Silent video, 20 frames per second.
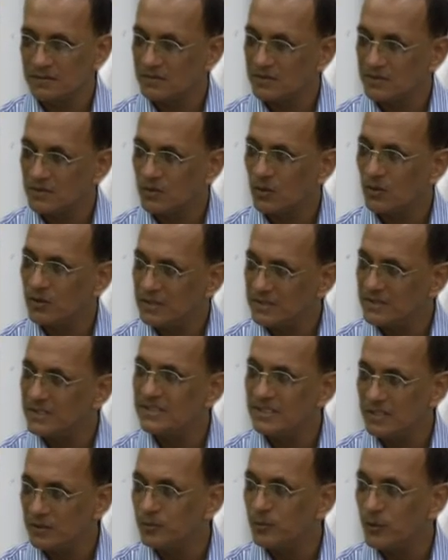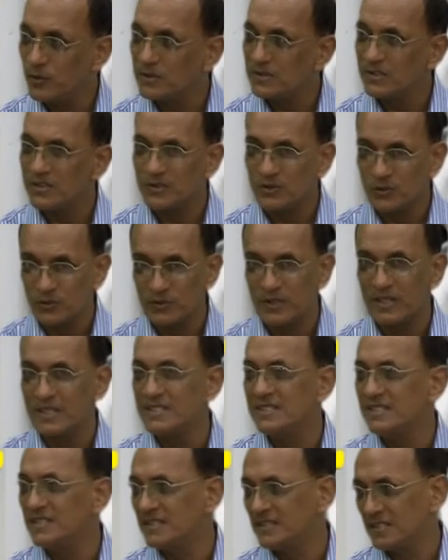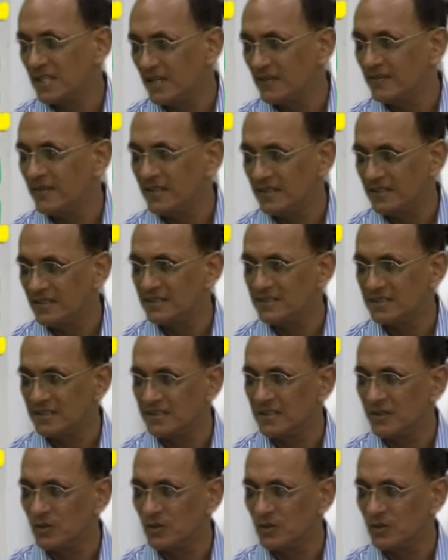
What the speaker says: So it is important to raise this awareness in the